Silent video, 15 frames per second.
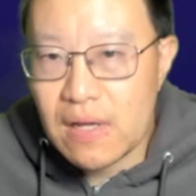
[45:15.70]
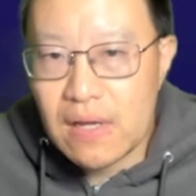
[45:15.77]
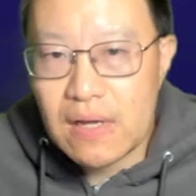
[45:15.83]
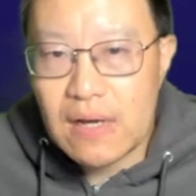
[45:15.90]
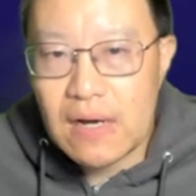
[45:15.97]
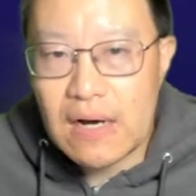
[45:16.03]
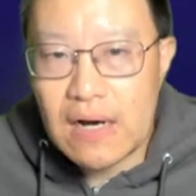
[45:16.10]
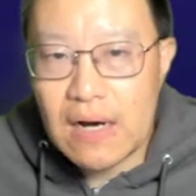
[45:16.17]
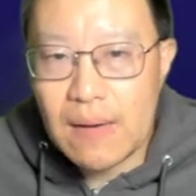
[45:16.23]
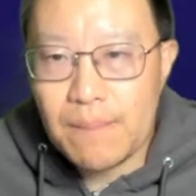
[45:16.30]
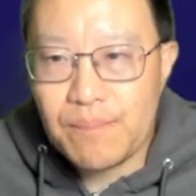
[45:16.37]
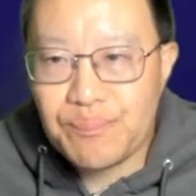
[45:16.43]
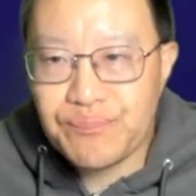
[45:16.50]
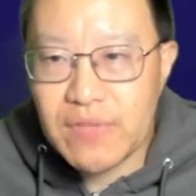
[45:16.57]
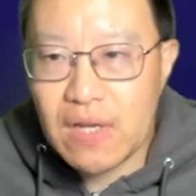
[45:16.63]

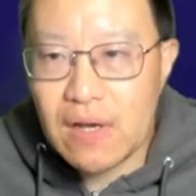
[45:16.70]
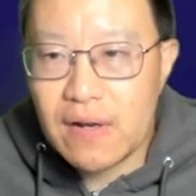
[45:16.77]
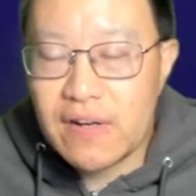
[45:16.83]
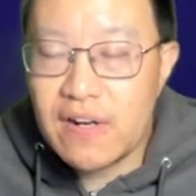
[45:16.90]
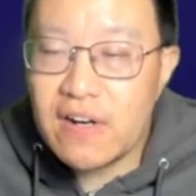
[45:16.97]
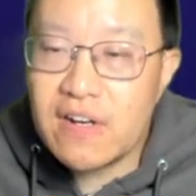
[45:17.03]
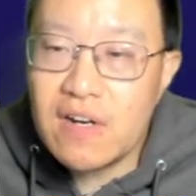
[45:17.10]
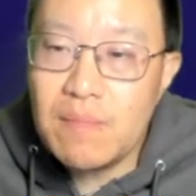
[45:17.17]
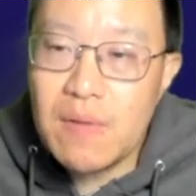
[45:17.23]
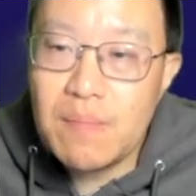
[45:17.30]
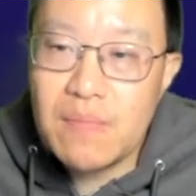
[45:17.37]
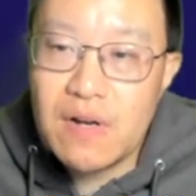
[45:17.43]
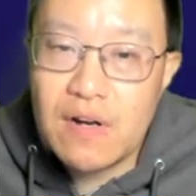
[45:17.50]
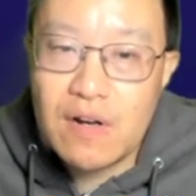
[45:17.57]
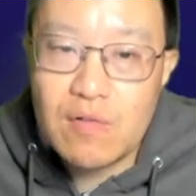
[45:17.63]
Um, System
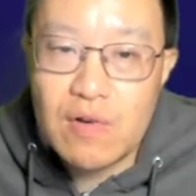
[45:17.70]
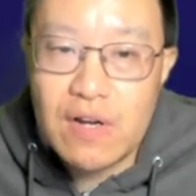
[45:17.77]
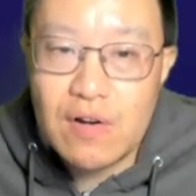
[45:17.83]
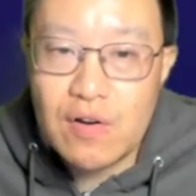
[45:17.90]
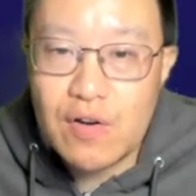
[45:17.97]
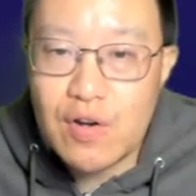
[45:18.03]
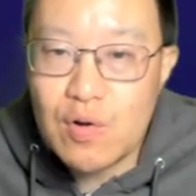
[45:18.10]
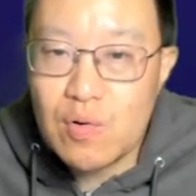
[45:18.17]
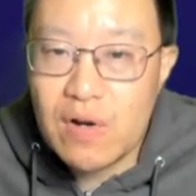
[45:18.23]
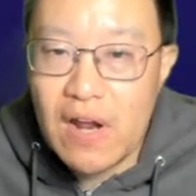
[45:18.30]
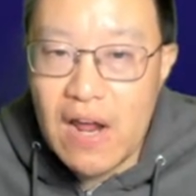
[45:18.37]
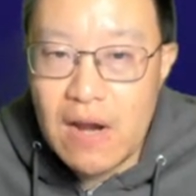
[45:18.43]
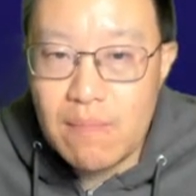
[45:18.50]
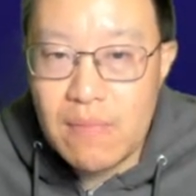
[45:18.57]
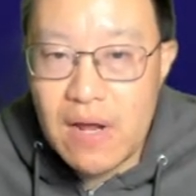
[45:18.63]
administrators use
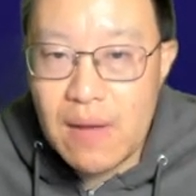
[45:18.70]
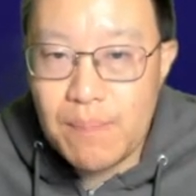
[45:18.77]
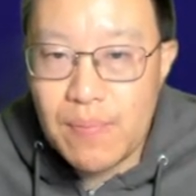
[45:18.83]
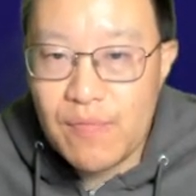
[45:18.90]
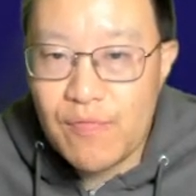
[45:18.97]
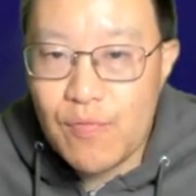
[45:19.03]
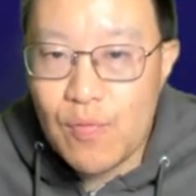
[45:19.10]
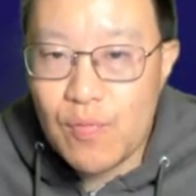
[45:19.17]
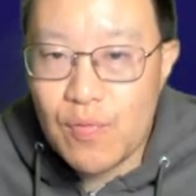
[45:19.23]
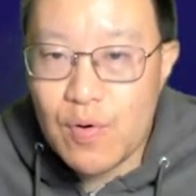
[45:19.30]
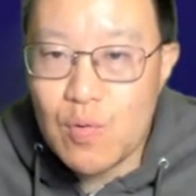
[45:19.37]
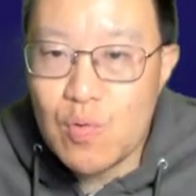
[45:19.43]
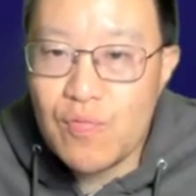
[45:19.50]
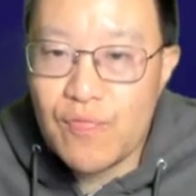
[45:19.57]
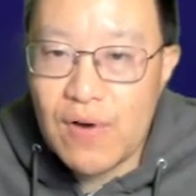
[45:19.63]
Nmap
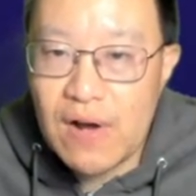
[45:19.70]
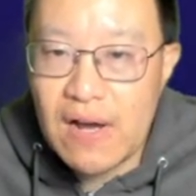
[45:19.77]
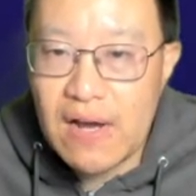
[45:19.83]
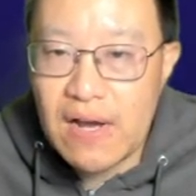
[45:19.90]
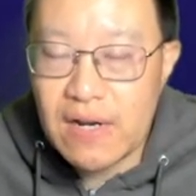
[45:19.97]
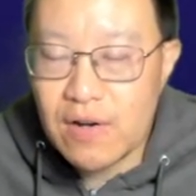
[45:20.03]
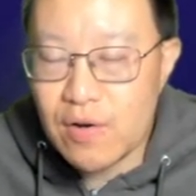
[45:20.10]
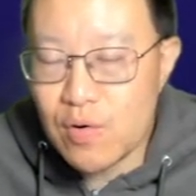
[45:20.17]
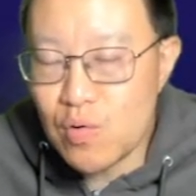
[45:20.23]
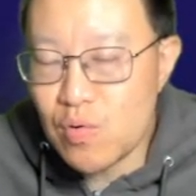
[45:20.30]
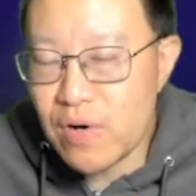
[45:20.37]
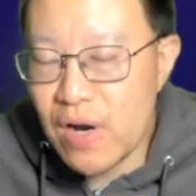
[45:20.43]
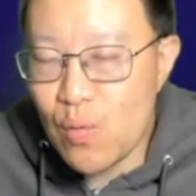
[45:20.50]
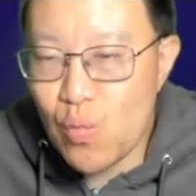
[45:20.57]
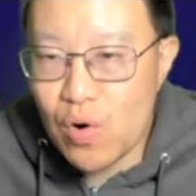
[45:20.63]
to do
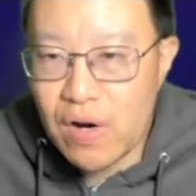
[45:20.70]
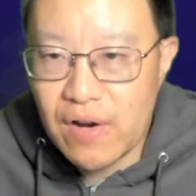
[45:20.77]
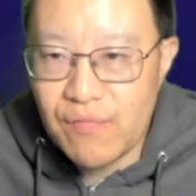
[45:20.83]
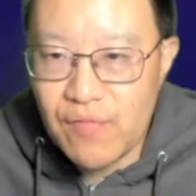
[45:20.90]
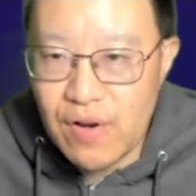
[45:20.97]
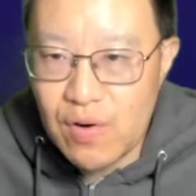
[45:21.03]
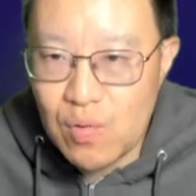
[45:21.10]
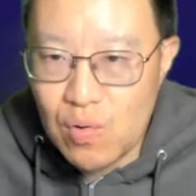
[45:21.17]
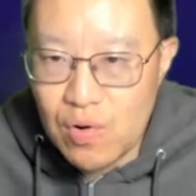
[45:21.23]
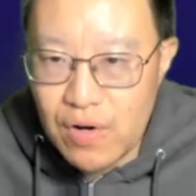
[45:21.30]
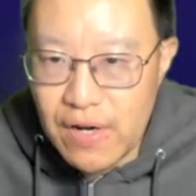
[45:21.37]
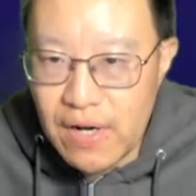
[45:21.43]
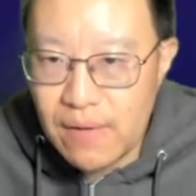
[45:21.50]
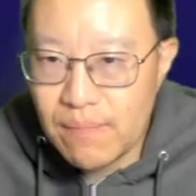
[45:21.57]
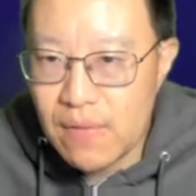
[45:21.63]
network inventorying,